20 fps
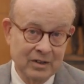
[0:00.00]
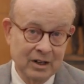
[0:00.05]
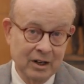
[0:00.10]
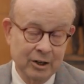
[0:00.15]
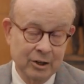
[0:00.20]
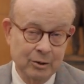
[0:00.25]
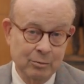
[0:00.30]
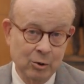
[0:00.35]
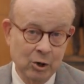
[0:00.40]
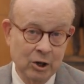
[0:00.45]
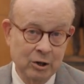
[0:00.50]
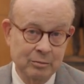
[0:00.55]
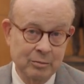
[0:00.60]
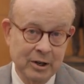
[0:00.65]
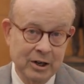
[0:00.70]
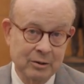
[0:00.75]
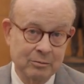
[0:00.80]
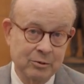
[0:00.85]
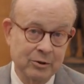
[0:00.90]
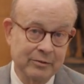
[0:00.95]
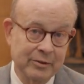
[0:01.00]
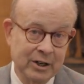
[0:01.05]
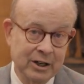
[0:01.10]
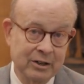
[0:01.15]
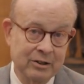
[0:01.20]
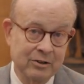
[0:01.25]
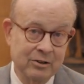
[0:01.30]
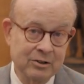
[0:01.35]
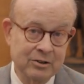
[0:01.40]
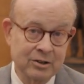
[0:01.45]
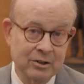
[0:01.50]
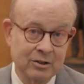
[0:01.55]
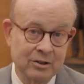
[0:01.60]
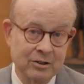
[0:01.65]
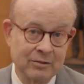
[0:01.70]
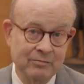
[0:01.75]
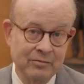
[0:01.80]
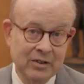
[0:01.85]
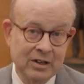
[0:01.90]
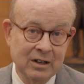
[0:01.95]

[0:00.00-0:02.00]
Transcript: and the broadband providers are